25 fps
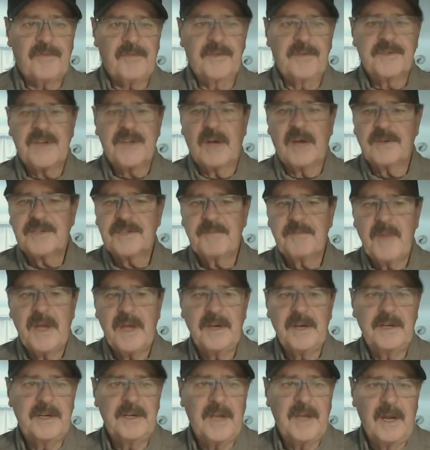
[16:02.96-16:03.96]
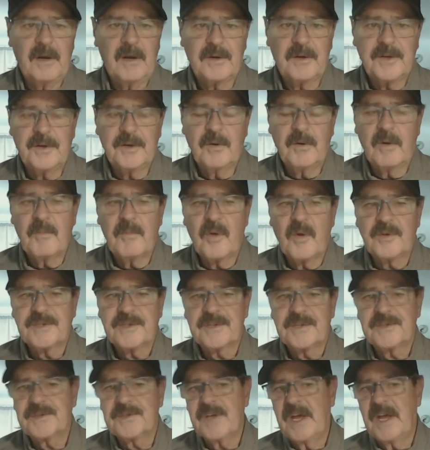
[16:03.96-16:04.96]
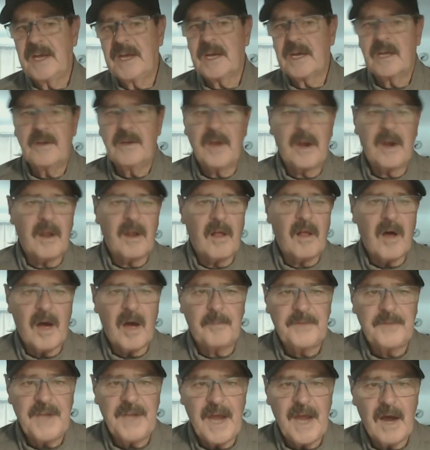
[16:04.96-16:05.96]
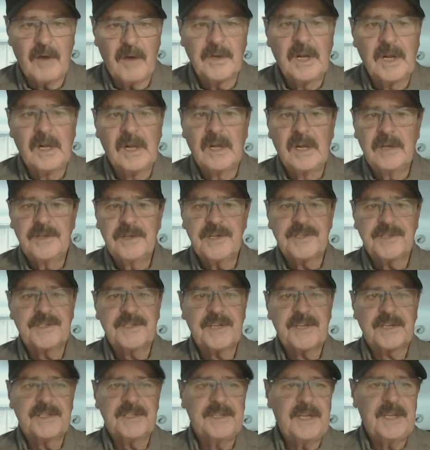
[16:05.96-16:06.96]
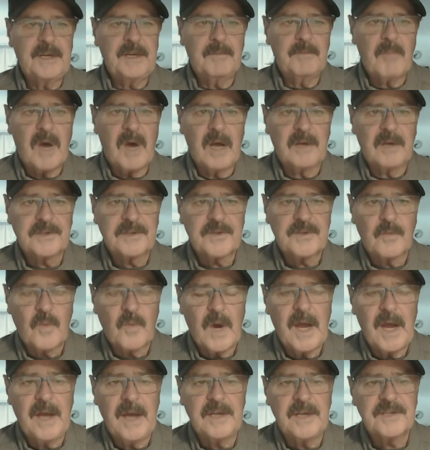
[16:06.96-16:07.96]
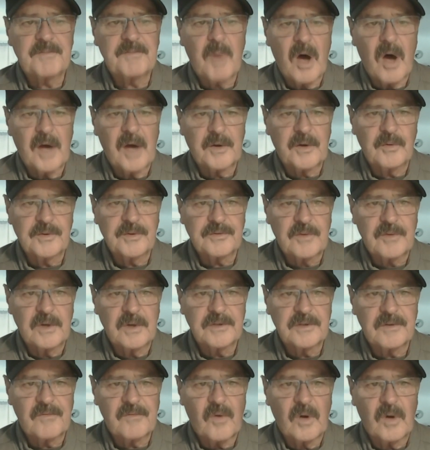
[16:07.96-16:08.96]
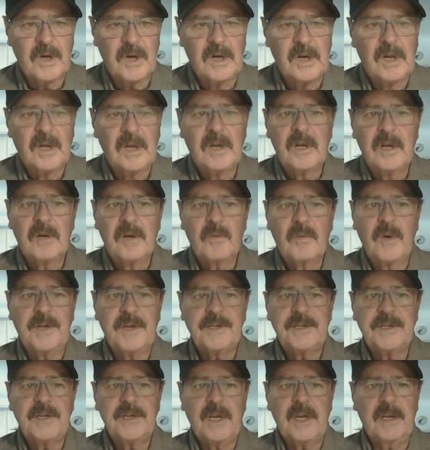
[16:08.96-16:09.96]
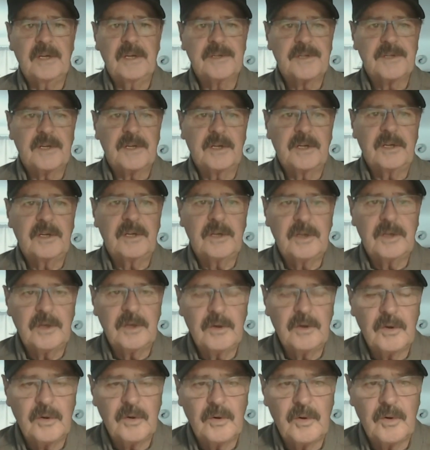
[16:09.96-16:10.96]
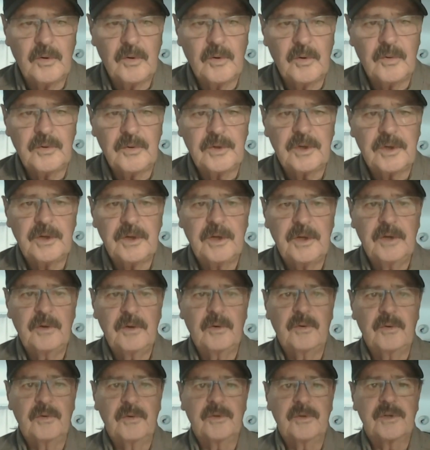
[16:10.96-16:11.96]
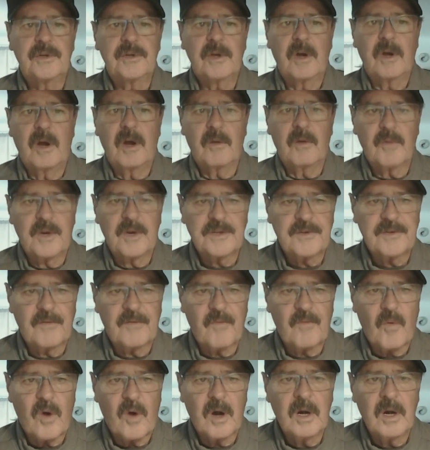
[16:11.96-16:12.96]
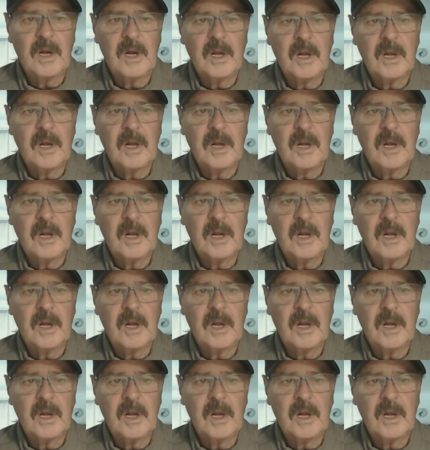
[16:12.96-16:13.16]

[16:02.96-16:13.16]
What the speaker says: is I'll spend a day or two on Moses Lake, and then I'll hop down just 16 miles away is Potholes Reservoir, which is a huge reservoir.